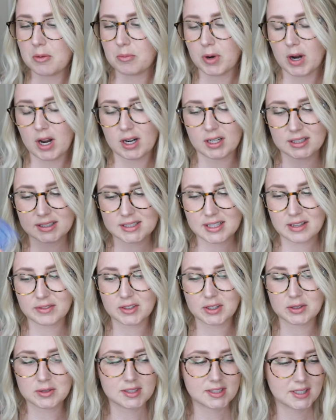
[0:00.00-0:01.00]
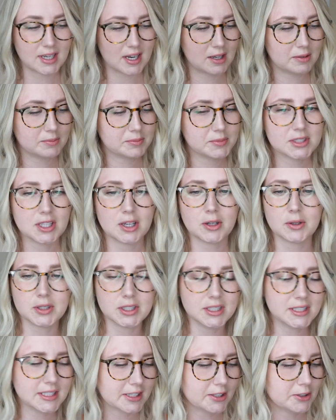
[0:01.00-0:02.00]
products I've used up. So
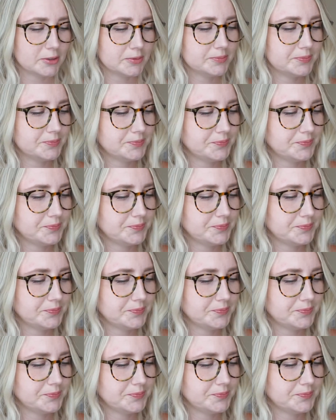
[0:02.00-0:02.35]
good deal.